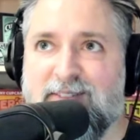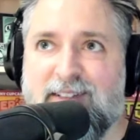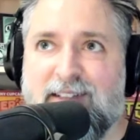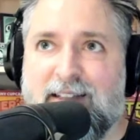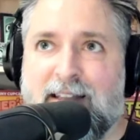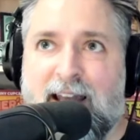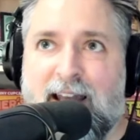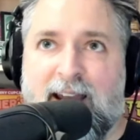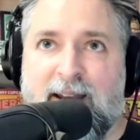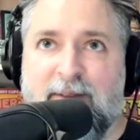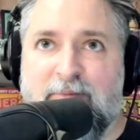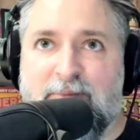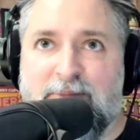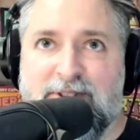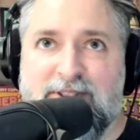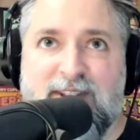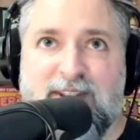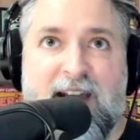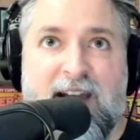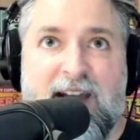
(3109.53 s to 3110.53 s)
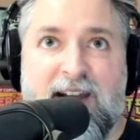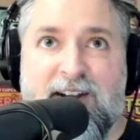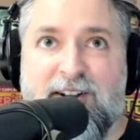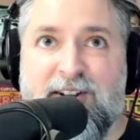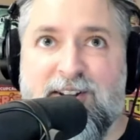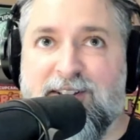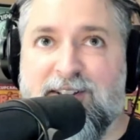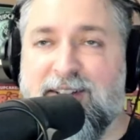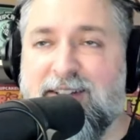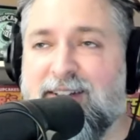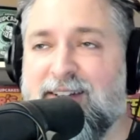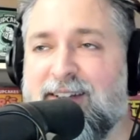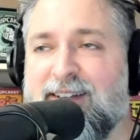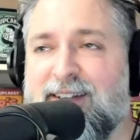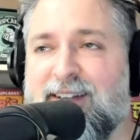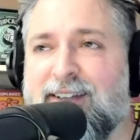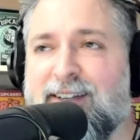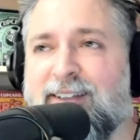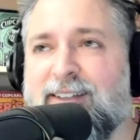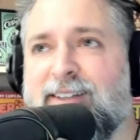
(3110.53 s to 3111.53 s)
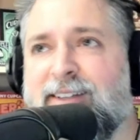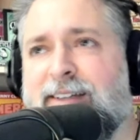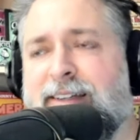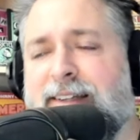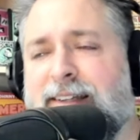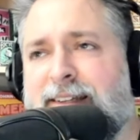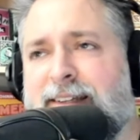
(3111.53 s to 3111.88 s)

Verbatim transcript: lame sale, and